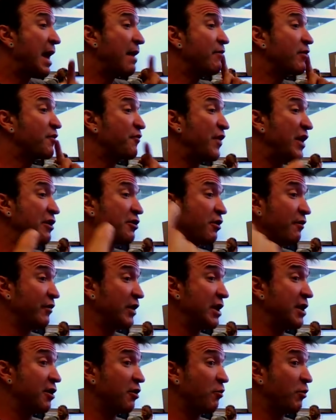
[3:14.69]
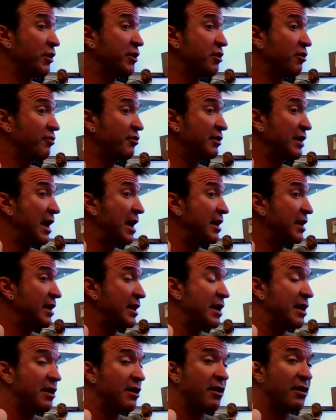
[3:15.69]
have his face over here while you're
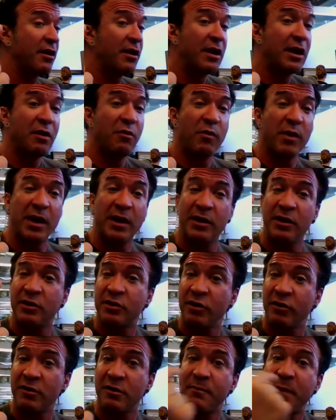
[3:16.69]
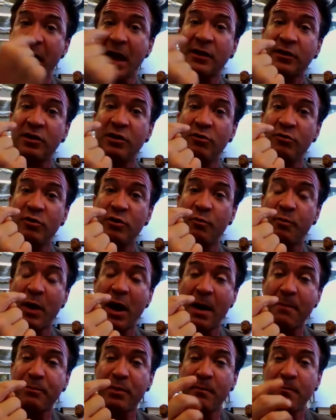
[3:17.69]
standing here. While he turns back to you, you
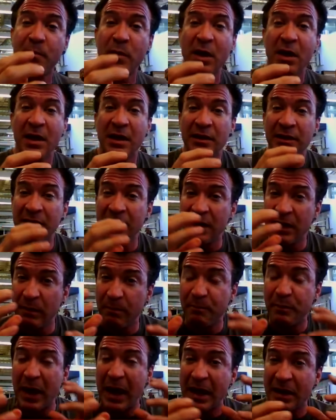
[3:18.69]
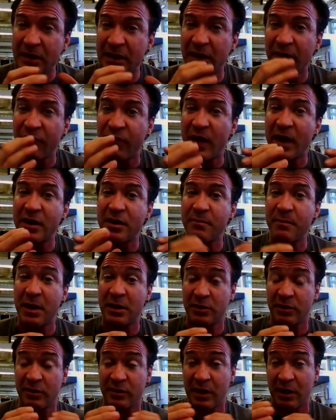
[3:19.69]
pop him. Little basic
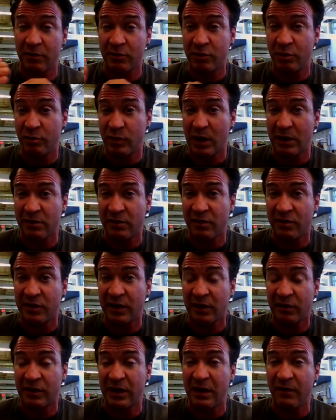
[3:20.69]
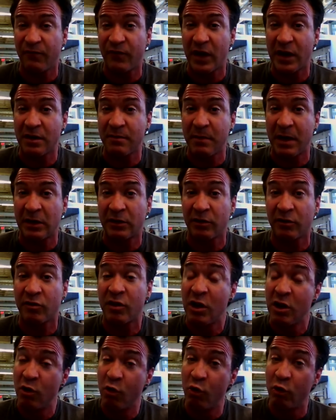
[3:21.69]
fundamentals that are 2016
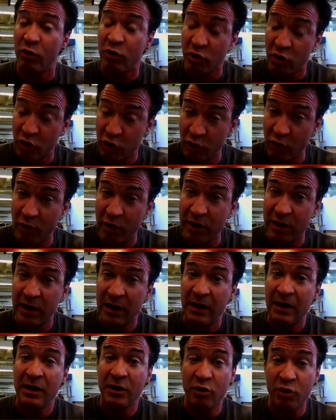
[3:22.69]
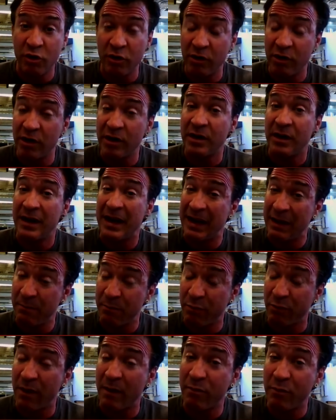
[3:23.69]
fundamentals should, could,
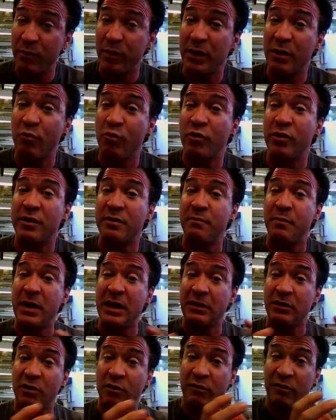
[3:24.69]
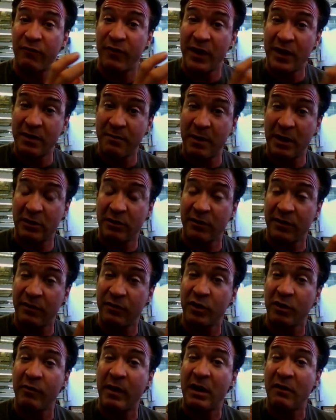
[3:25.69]
and probably would beat those fundamentals
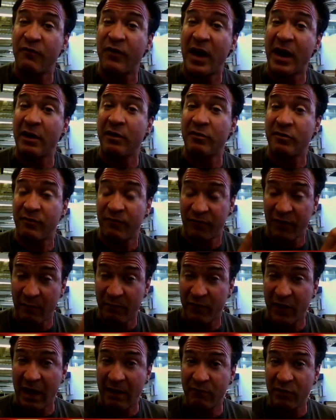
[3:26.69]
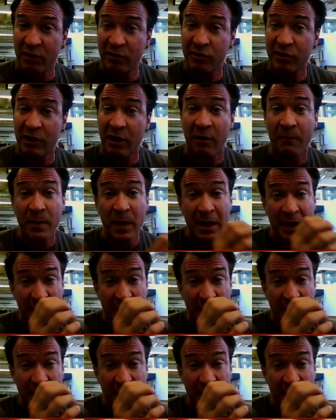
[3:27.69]
of the great fighters from five years ago